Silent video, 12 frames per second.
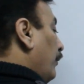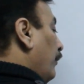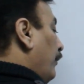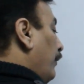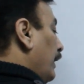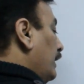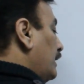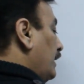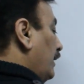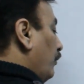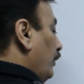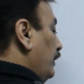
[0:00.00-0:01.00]
first
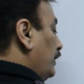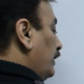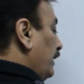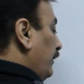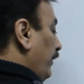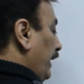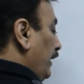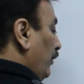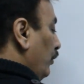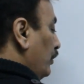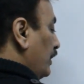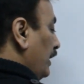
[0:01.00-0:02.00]
equation, when
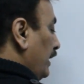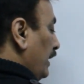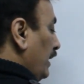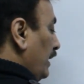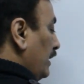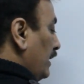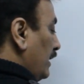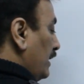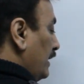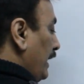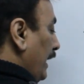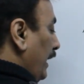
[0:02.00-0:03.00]
used in the
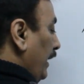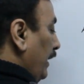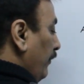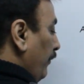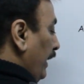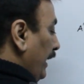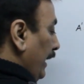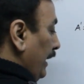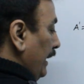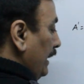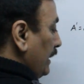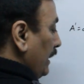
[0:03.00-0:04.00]
second, we
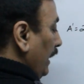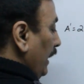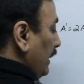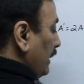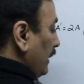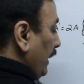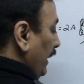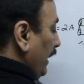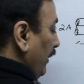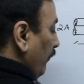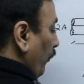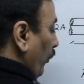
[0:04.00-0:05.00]
can easily
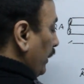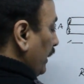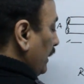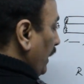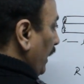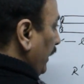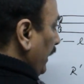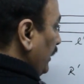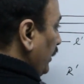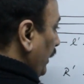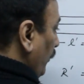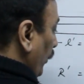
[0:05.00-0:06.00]
see what is R
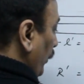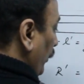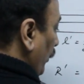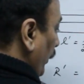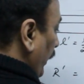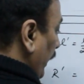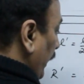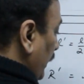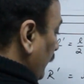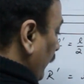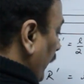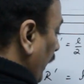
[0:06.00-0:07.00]
dash equal to. It
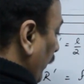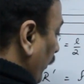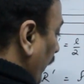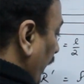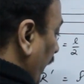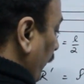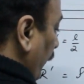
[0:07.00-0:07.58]
is 1 by